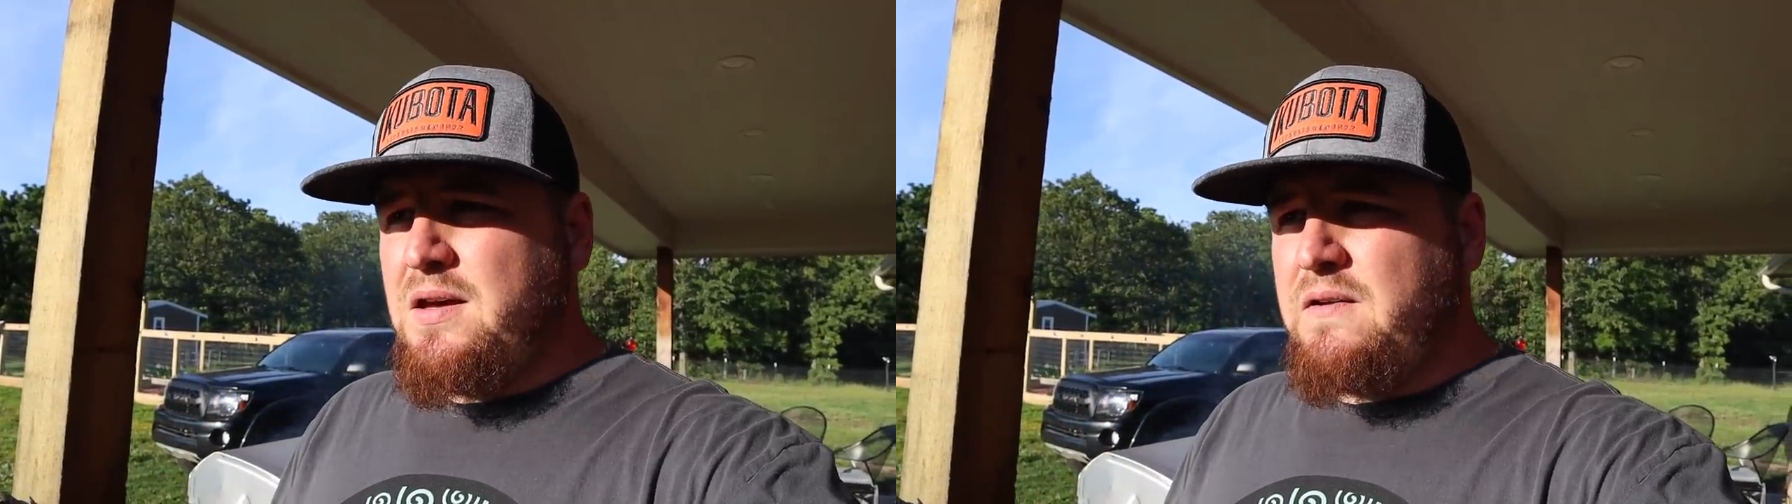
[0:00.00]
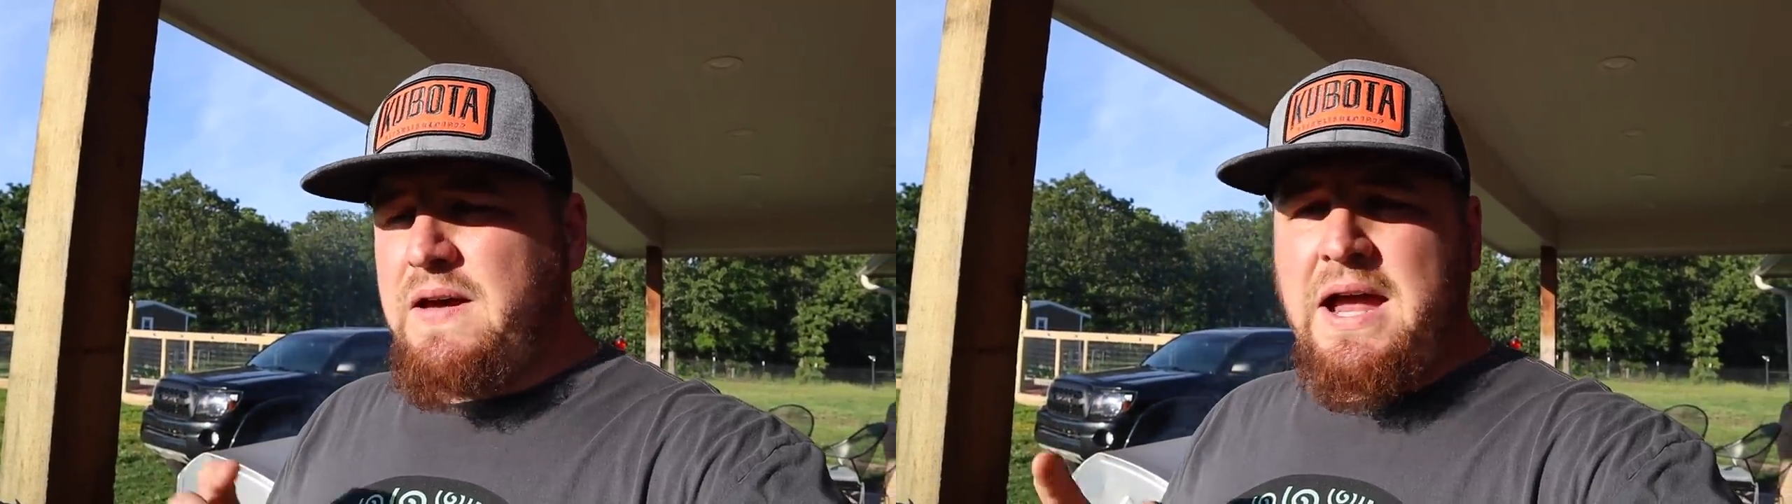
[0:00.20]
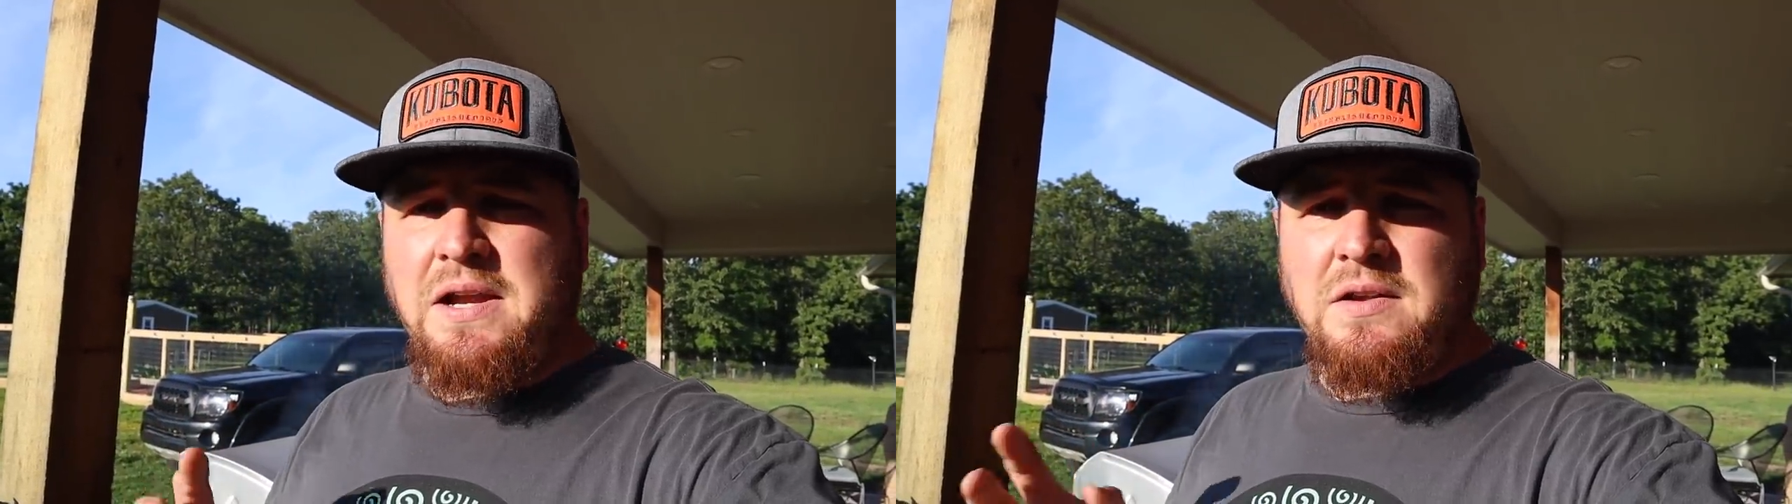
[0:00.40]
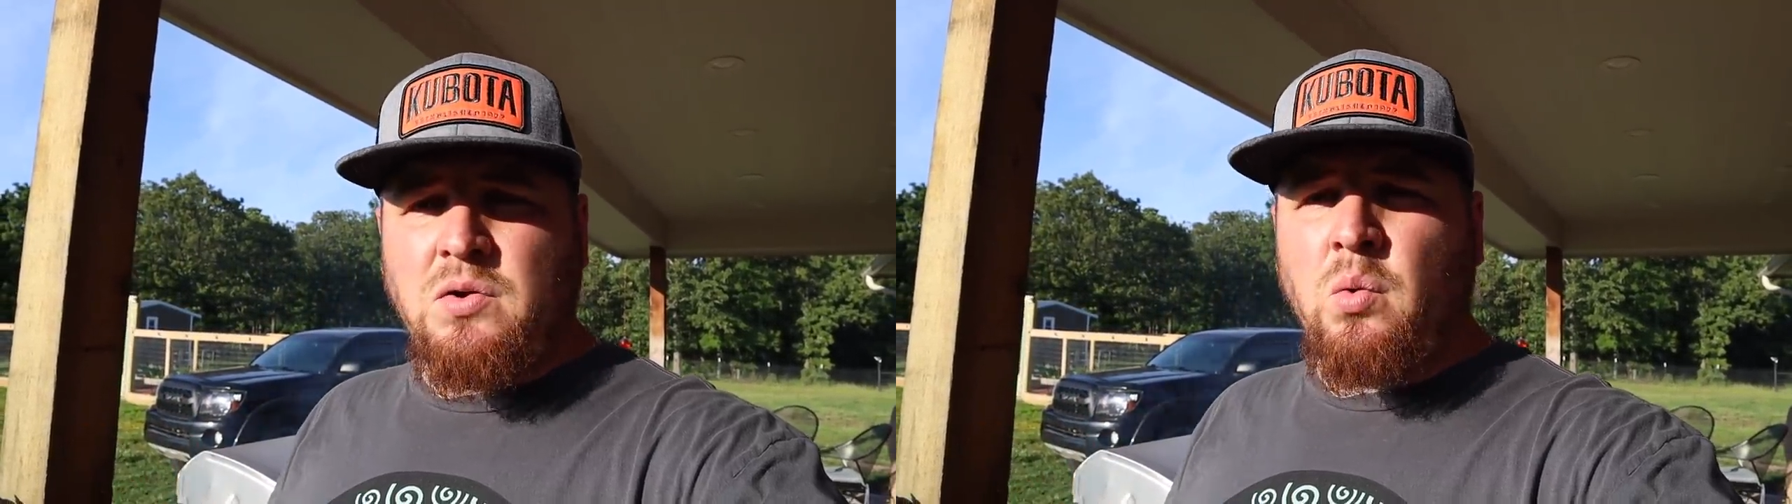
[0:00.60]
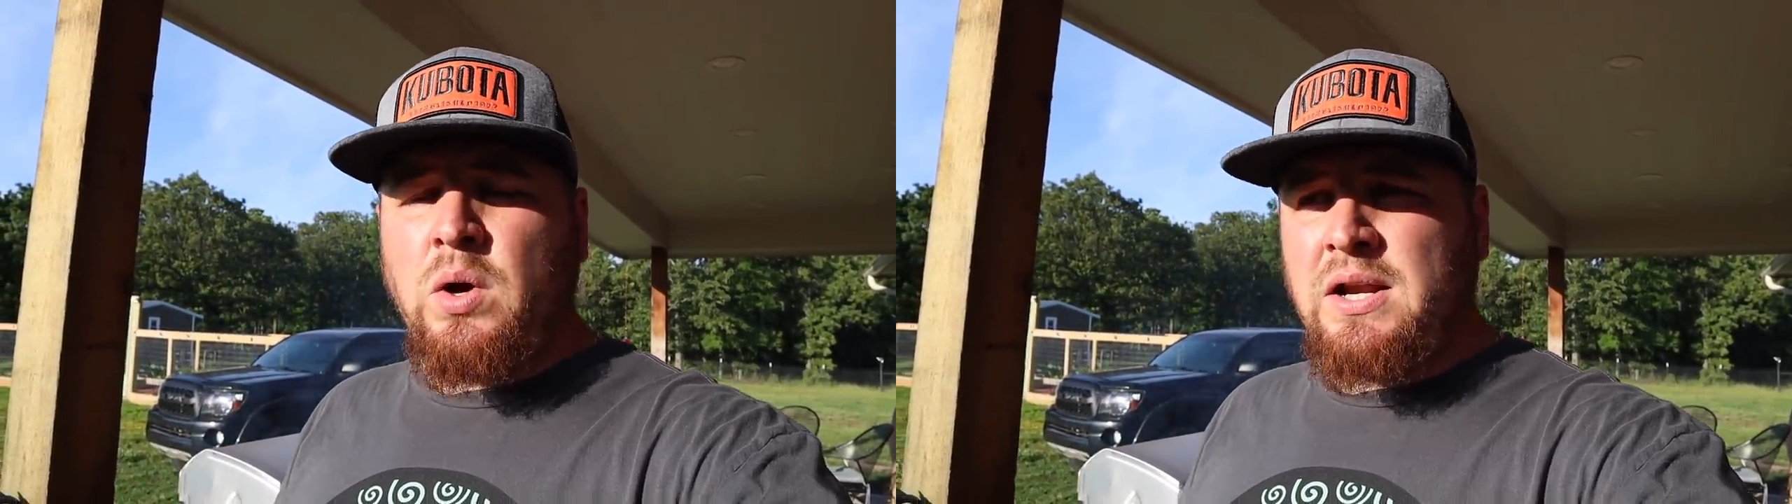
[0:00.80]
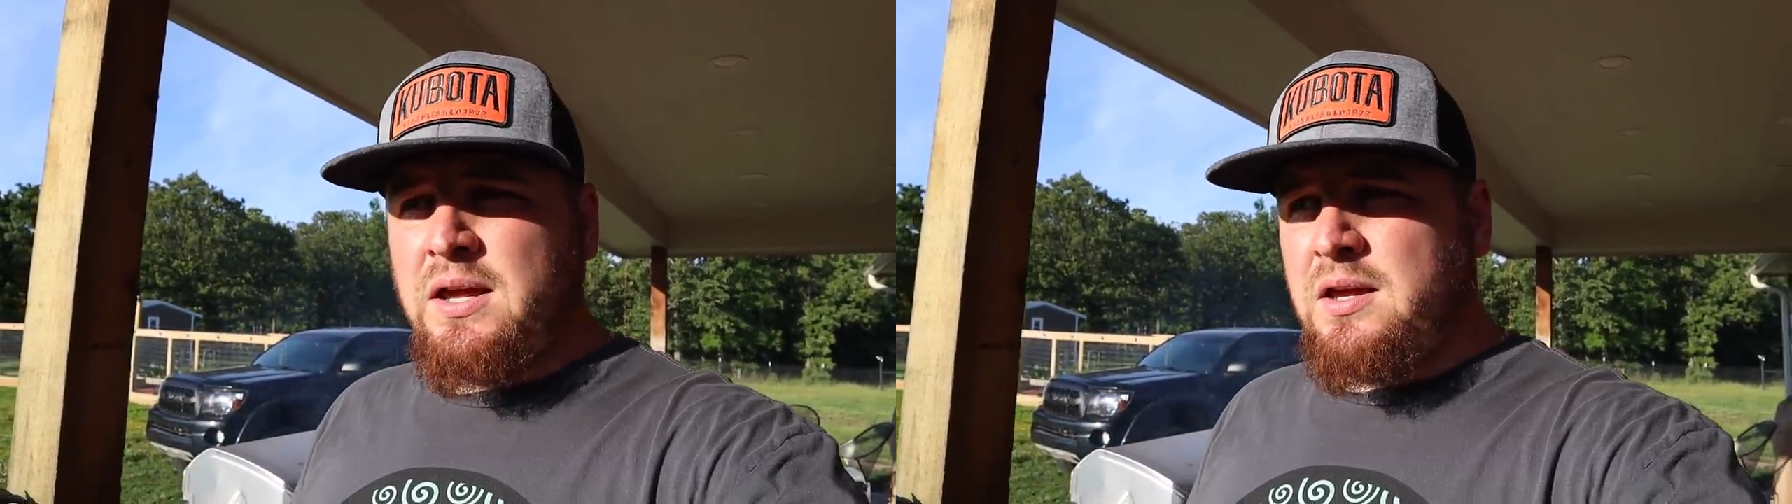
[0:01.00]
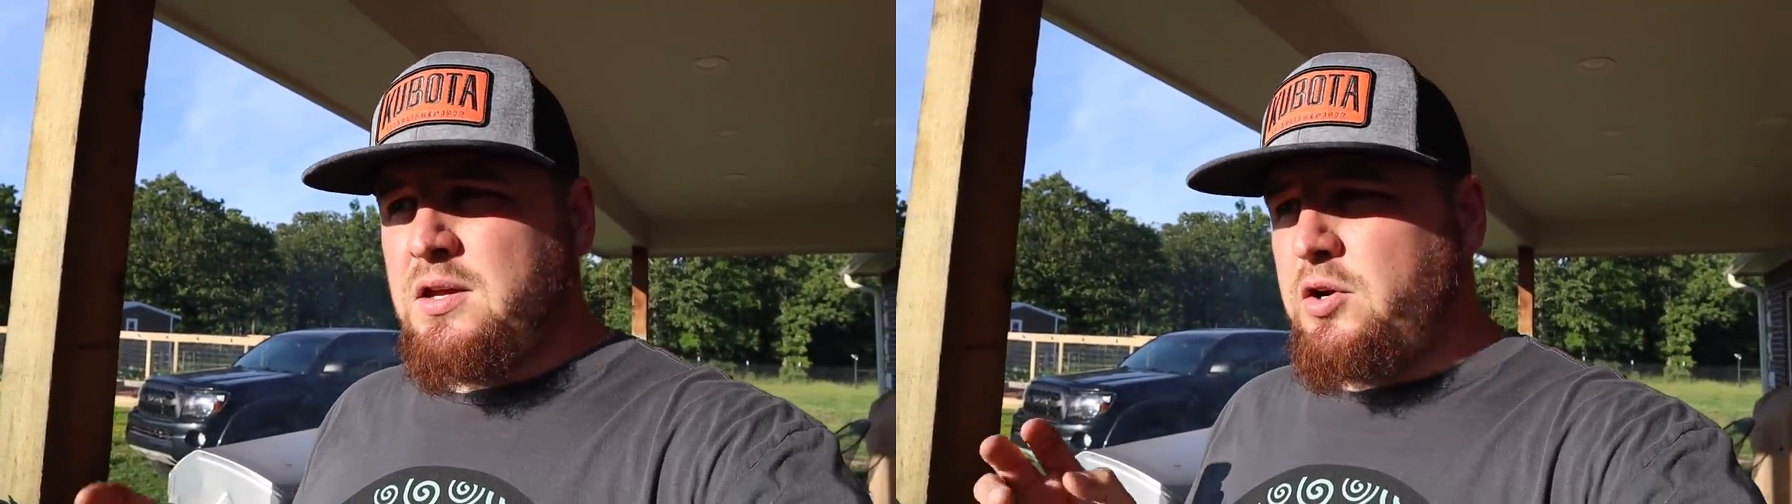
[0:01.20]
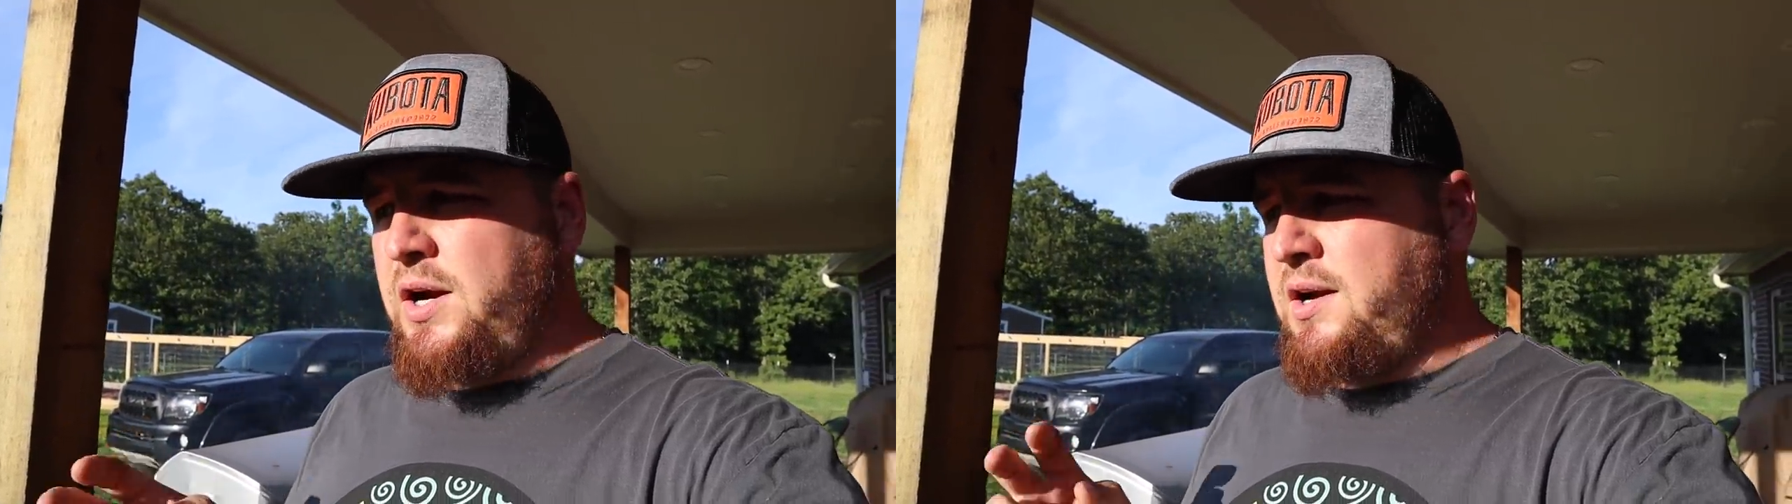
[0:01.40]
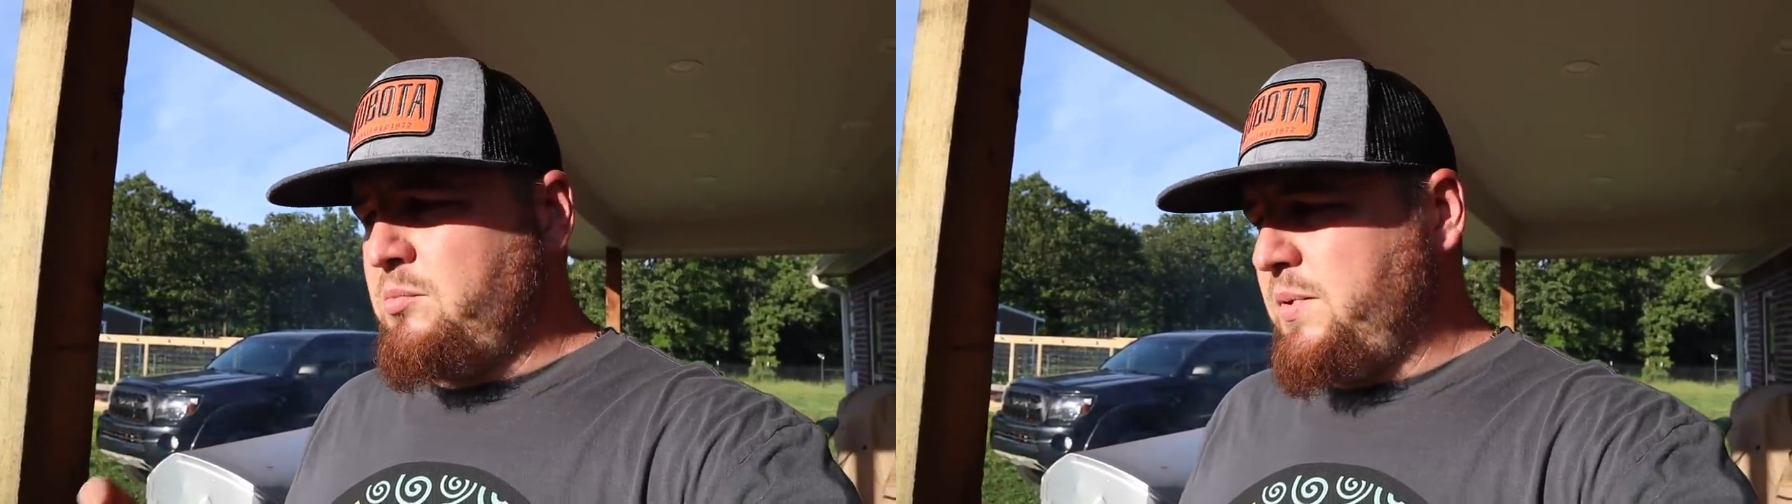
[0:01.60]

of 80-20 ground